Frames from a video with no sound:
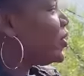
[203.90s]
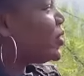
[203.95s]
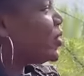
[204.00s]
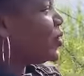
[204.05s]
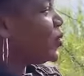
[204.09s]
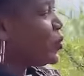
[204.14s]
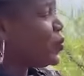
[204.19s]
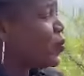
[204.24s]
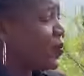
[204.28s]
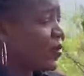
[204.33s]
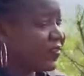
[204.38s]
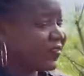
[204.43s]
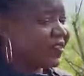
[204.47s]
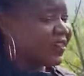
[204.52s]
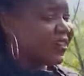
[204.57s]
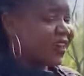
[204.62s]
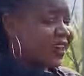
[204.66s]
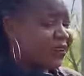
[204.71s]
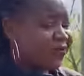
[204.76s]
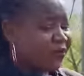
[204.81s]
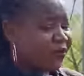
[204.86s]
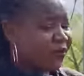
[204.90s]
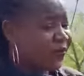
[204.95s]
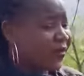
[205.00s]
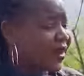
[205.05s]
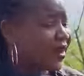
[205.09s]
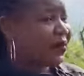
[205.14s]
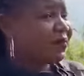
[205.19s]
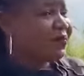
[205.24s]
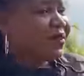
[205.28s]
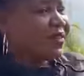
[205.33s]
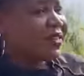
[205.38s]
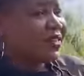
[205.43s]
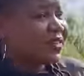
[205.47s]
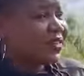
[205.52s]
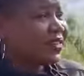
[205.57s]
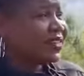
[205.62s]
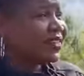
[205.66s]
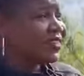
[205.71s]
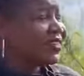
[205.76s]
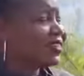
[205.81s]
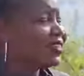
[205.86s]
spent the better part of my
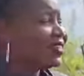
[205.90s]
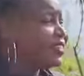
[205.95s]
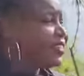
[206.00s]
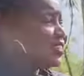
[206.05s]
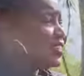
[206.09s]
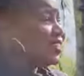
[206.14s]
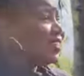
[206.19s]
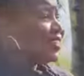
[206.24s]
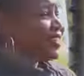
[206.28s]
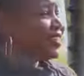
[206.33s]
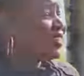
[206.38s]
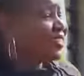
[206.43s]
day in a